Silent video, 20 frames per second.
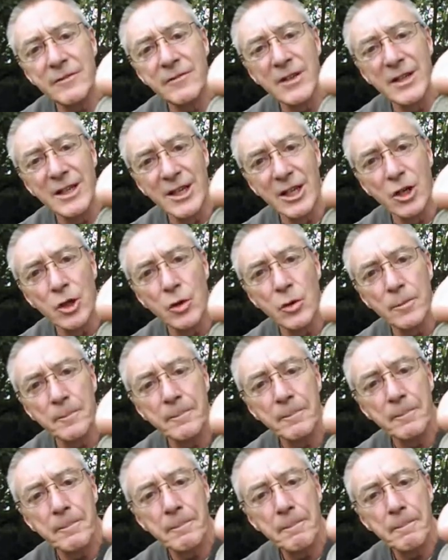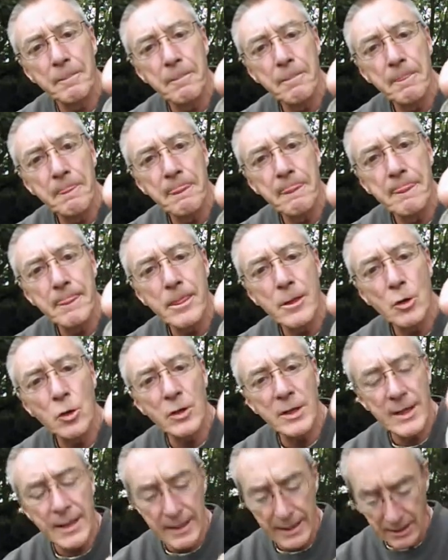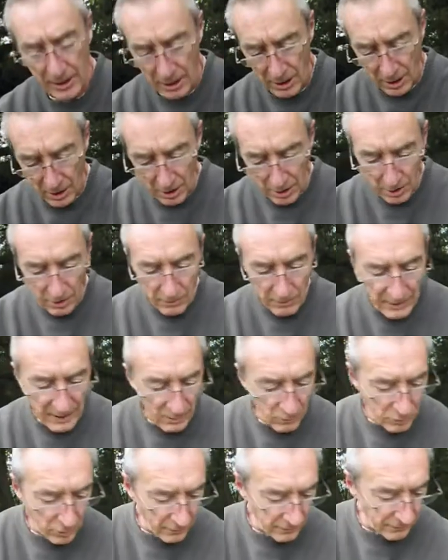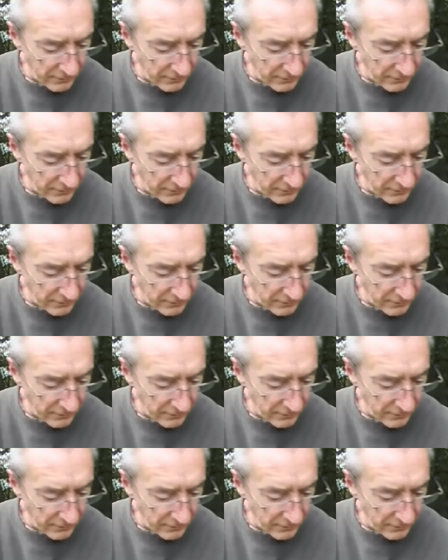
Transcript: video. Okay, right, well,